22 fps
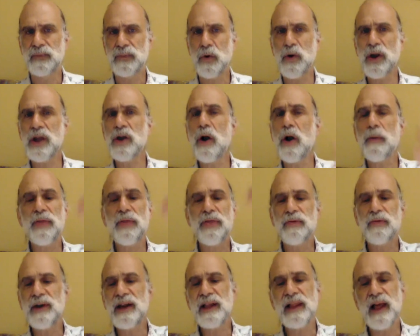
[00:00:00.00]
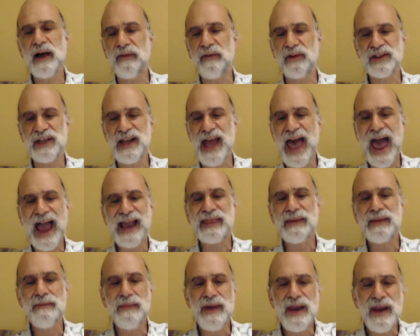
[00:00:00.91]
Or you can go up three levels and hack
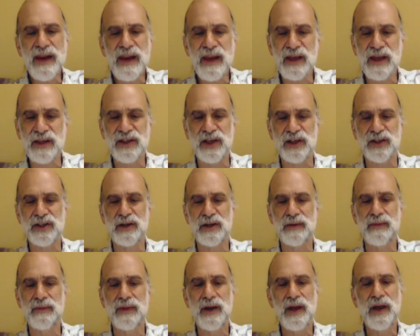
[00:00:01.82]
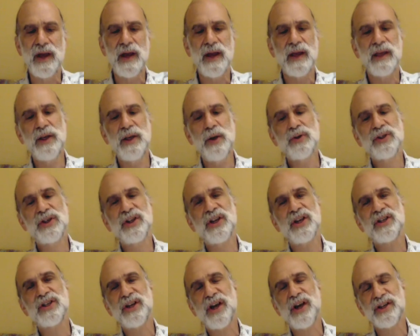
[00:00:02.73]
the media system used to
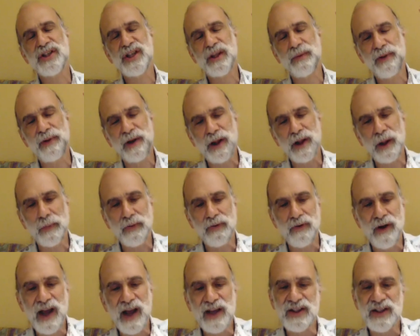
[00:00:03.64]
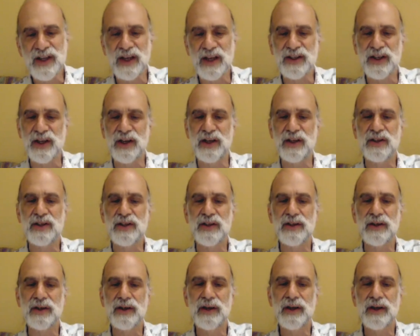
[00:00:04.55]
discuss the political processes